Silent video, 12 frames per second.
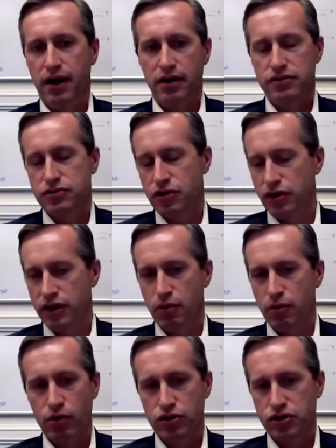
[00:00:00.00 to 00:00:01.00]
Certainly
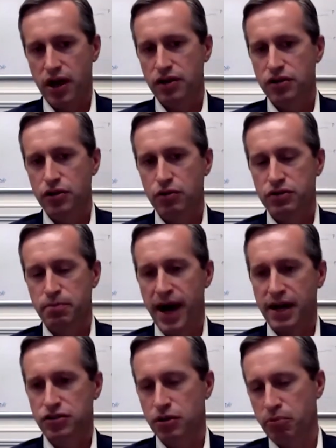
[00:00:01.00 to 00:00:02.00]
what we're trying to do is
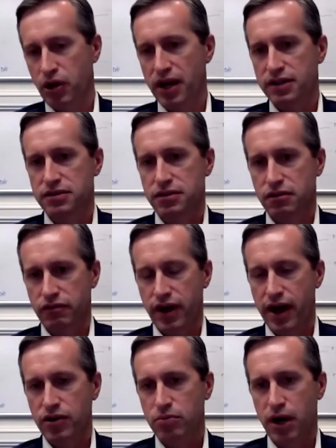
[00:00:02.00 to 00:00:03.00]
match the price to the
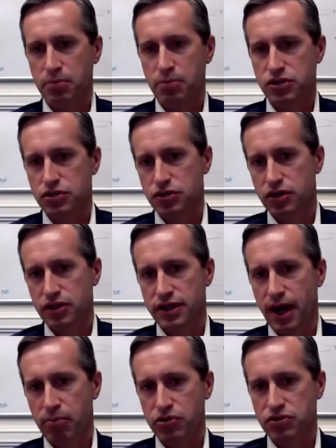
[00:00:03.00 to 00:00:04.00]
value proposition
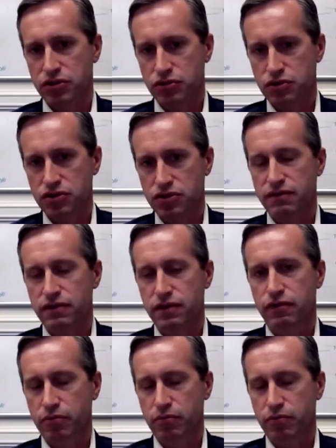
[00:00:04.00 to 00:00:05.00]
that person's receiving
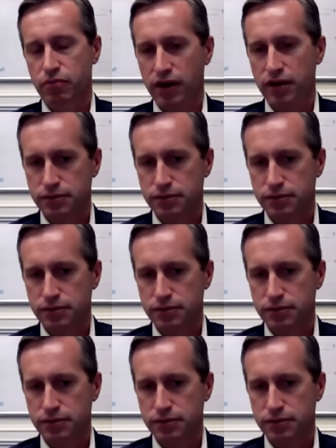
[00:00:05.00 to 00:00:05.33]
from your product.